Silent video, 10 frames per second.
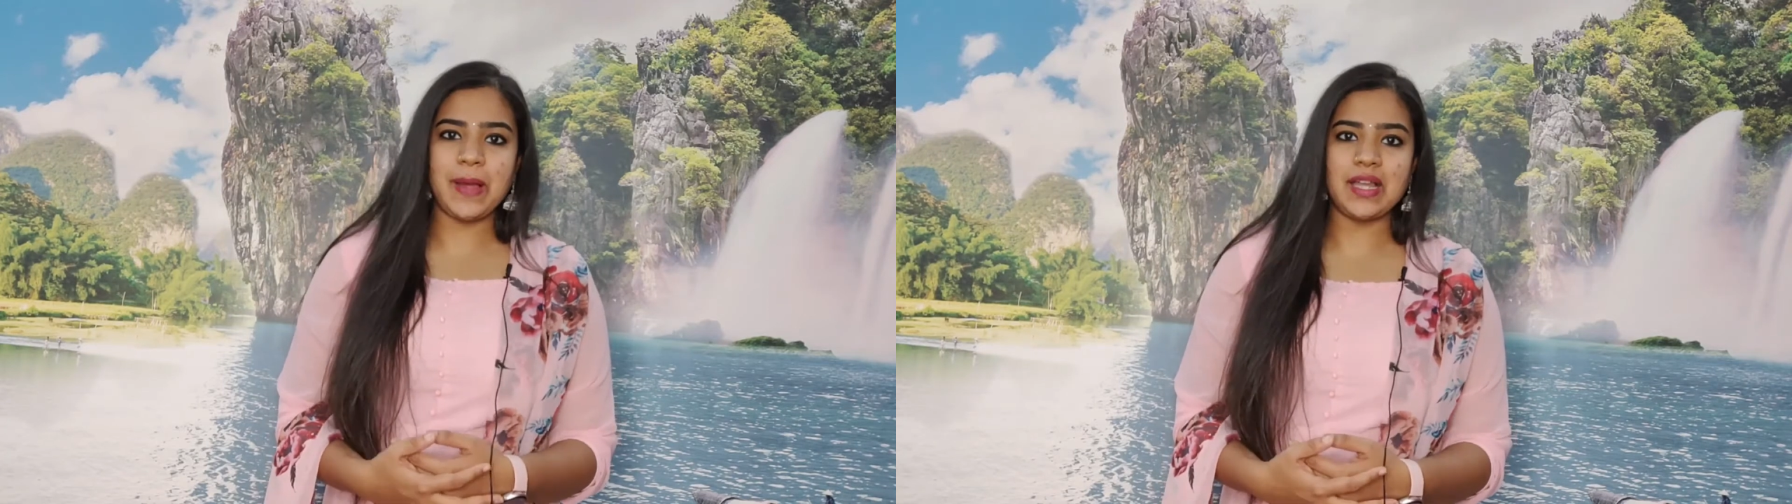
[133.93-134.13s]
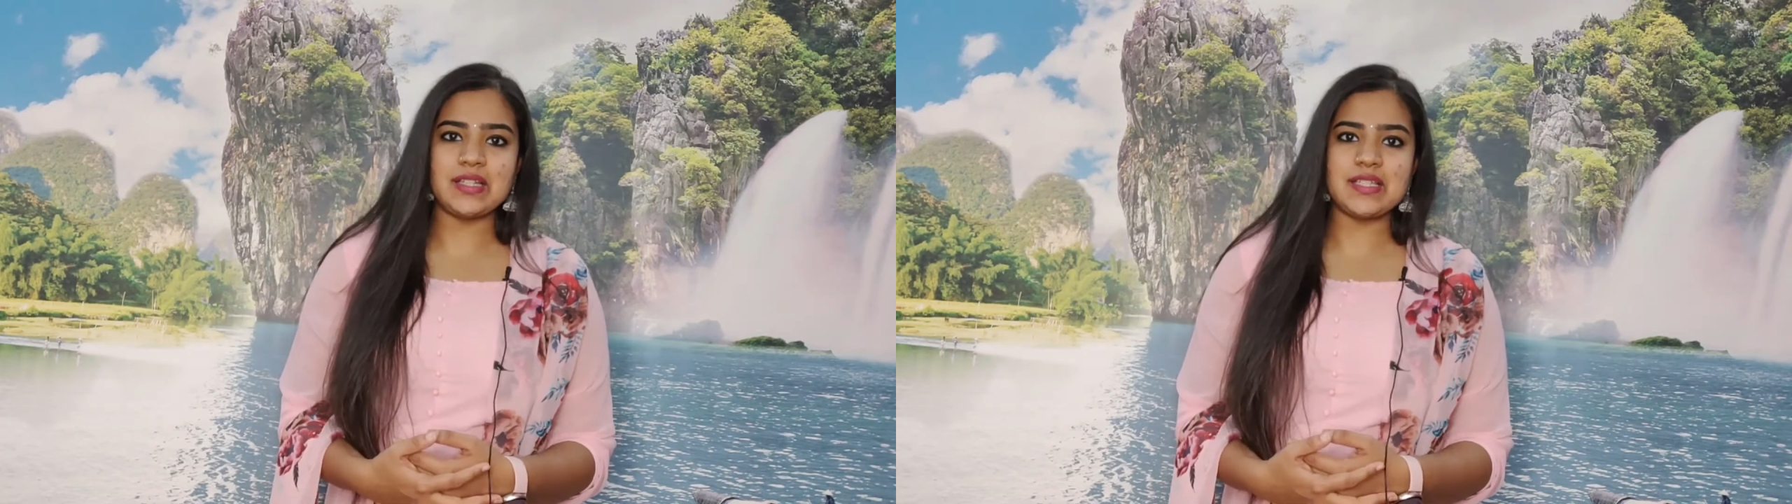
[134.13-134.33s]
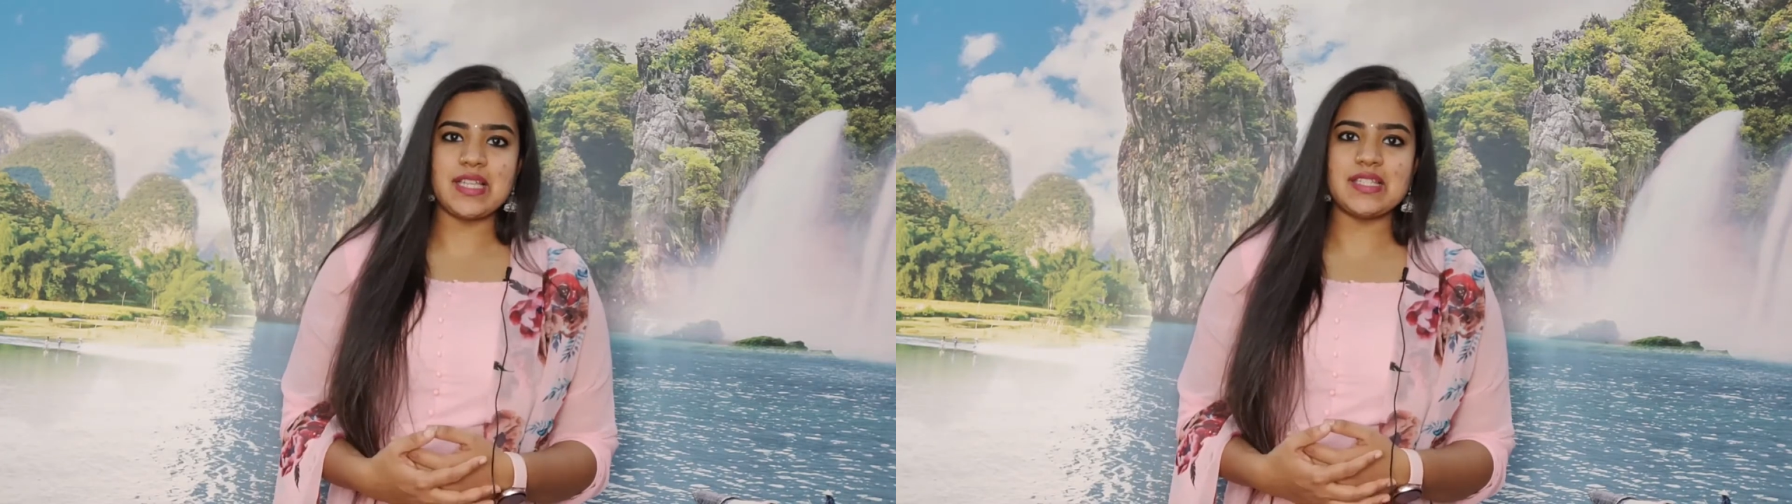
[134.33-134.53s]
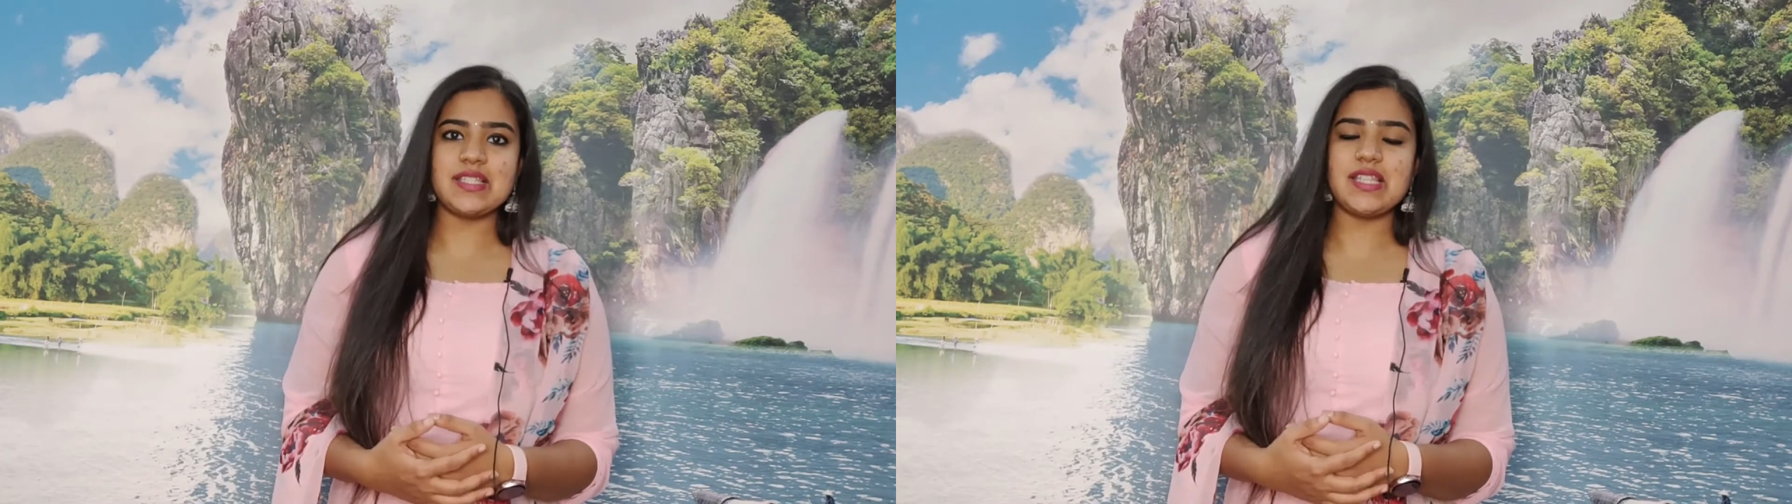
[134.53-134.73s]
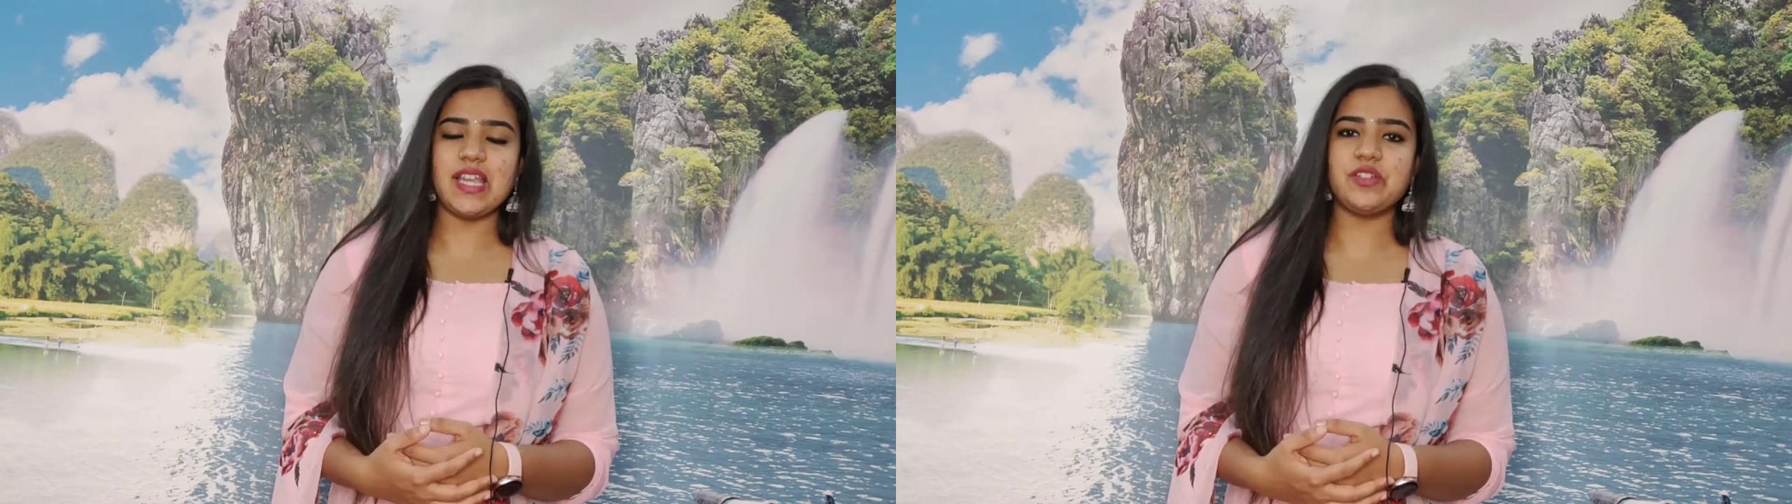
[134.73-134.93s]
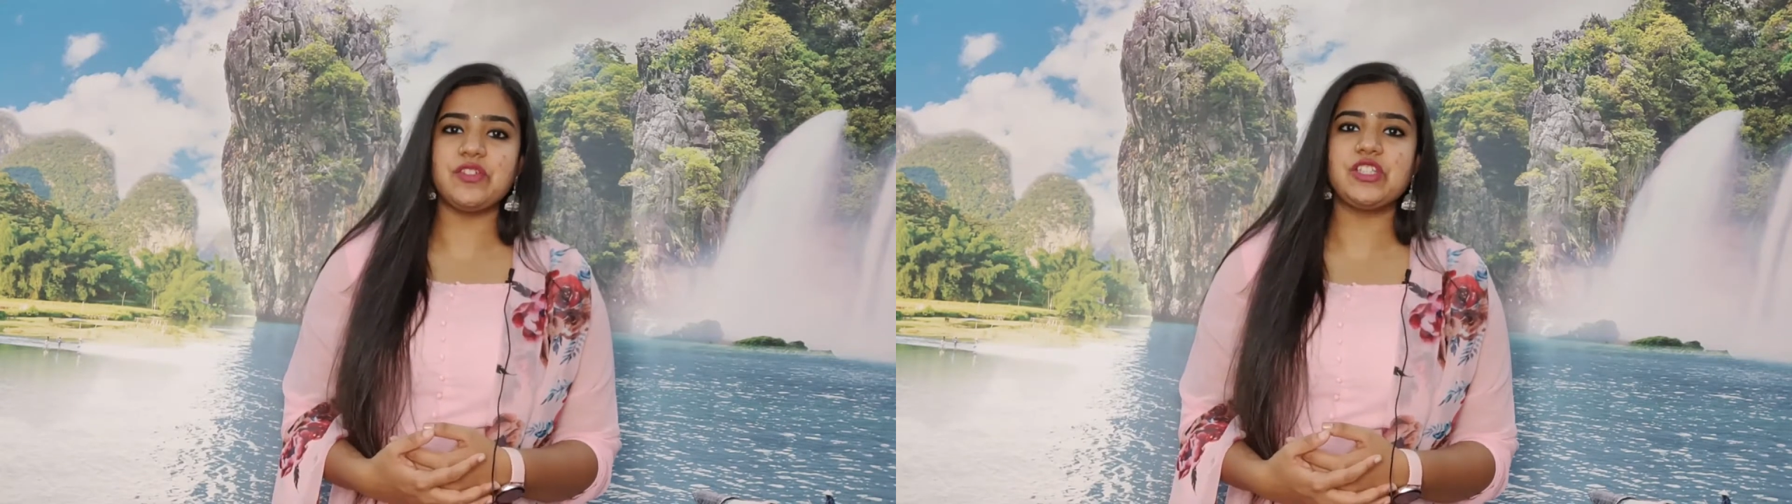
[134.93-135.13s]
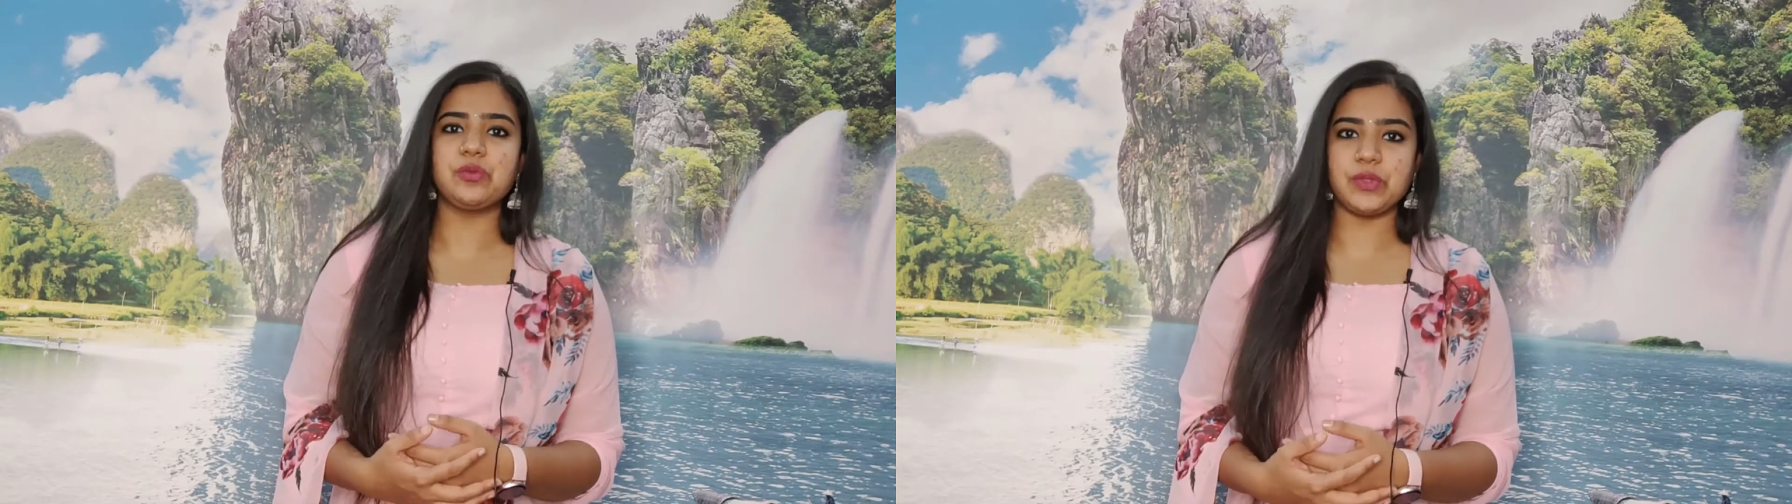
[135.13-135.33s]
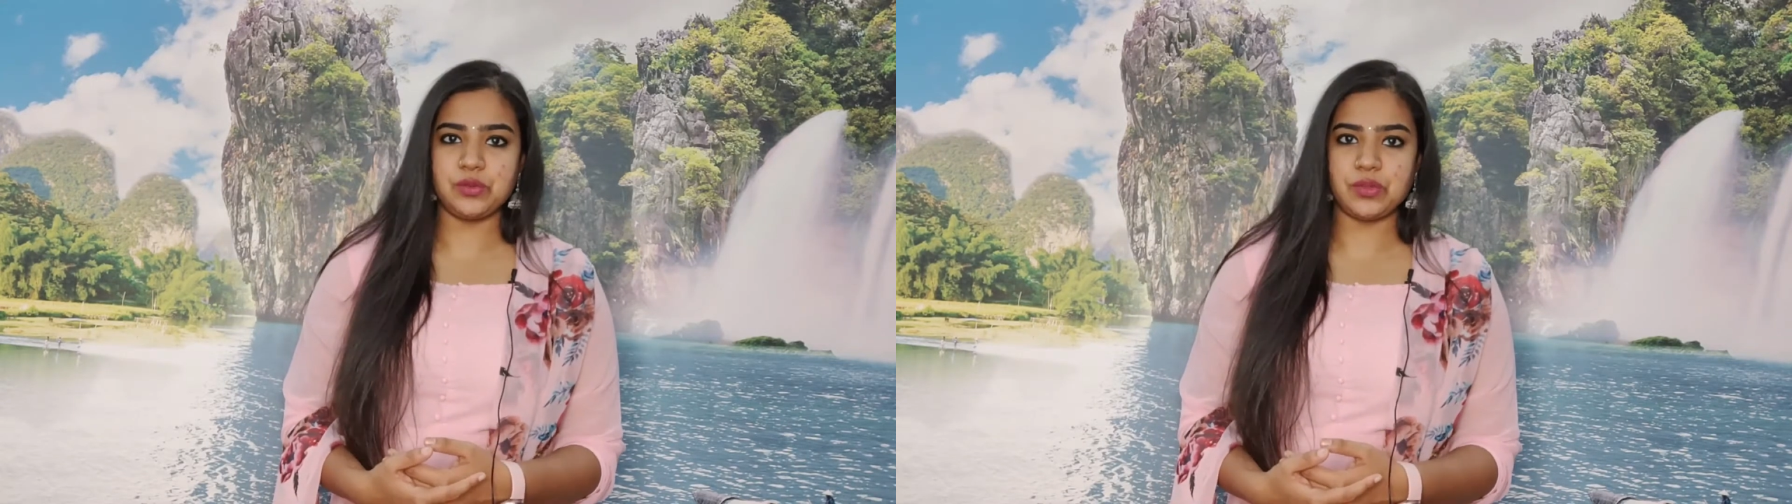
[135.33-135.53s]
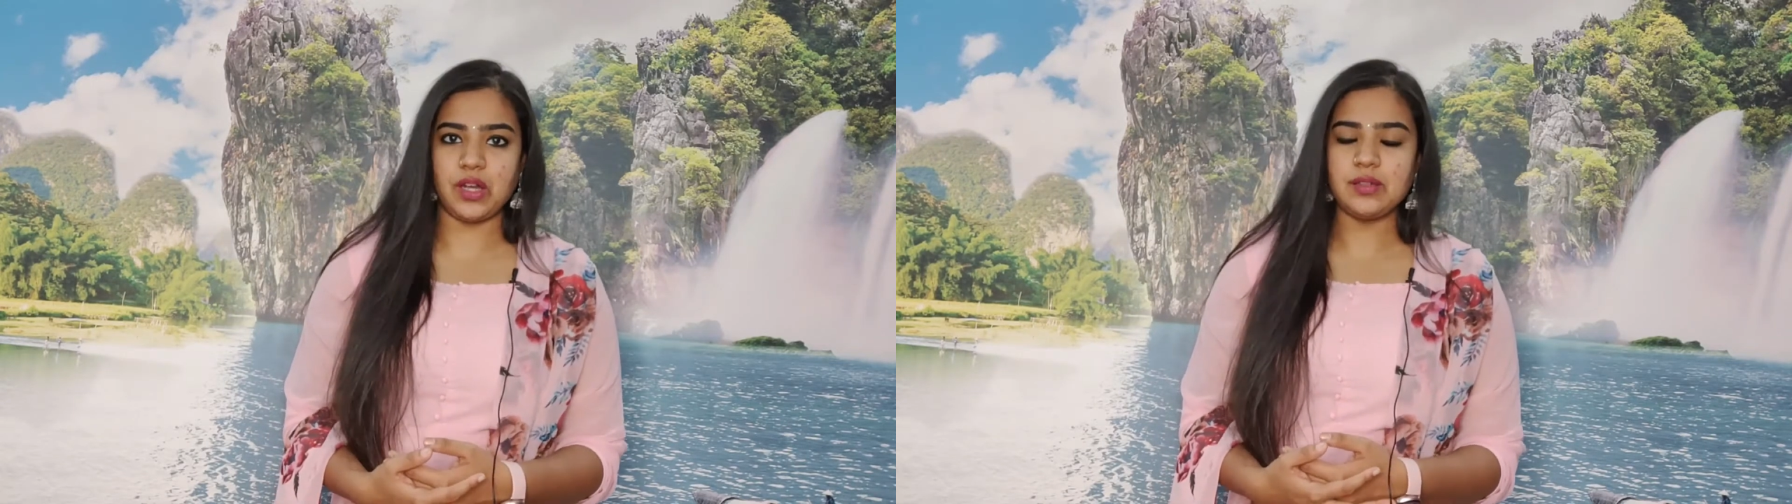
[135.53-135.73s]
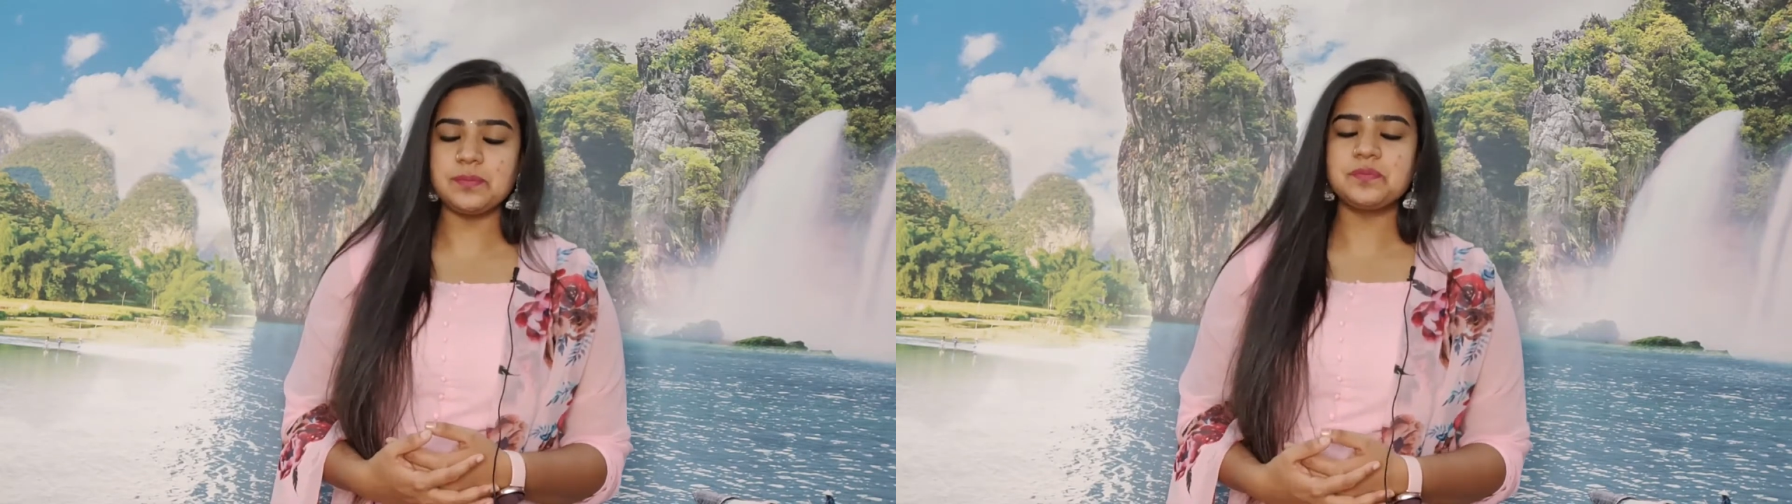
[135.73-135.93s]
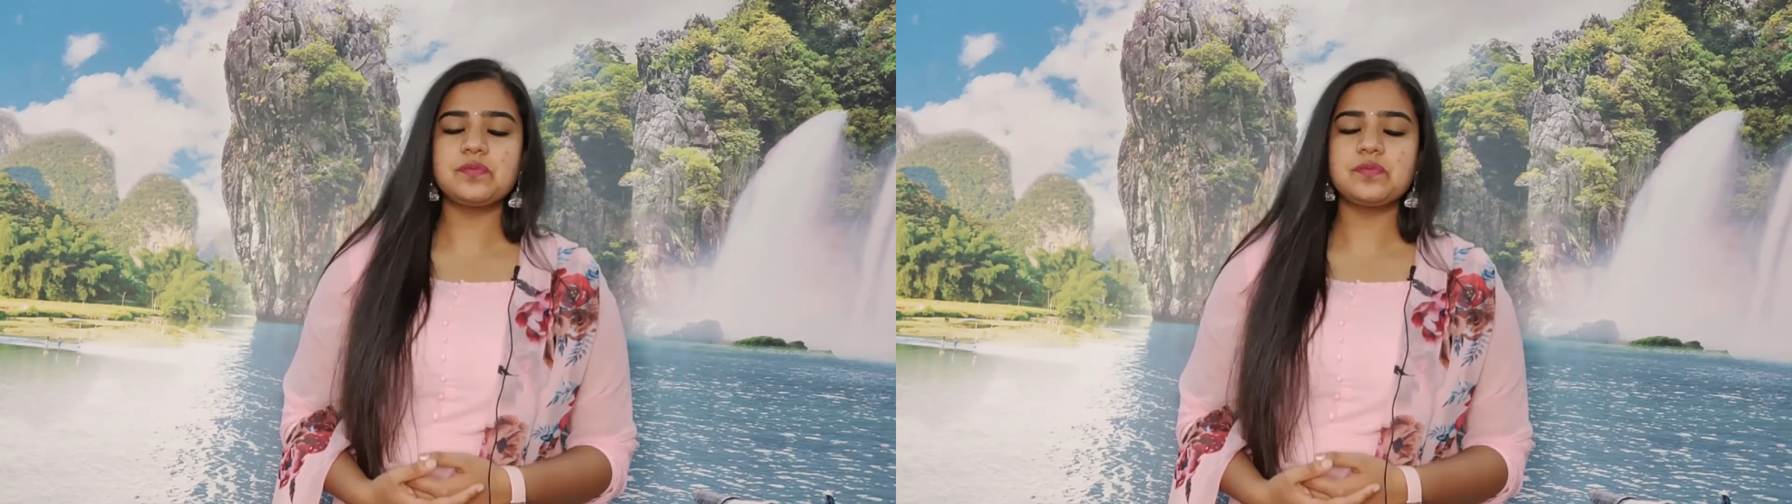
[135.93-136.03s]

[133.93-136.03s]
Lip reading: palace and stayed with Vidura,